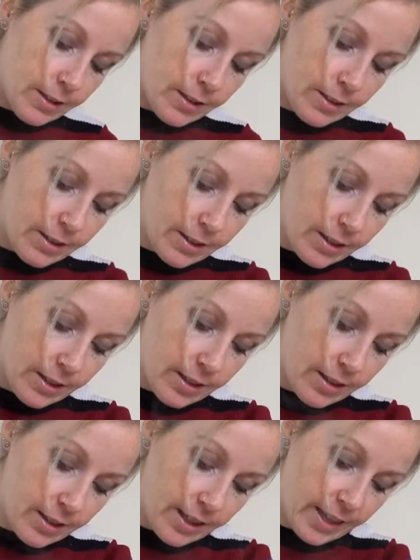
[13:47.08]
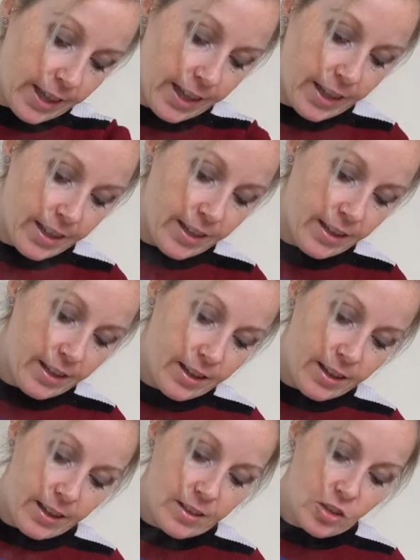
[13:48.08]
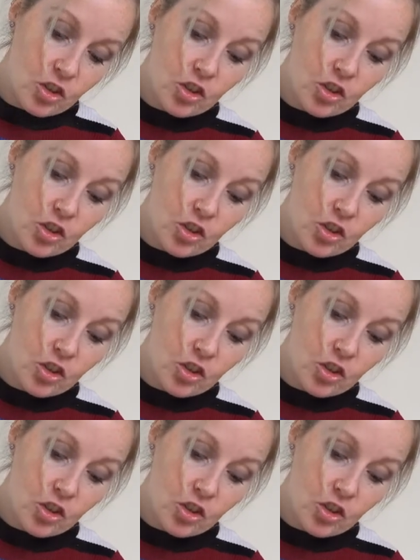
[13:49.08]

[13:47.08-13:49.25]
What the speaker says: Look at that. This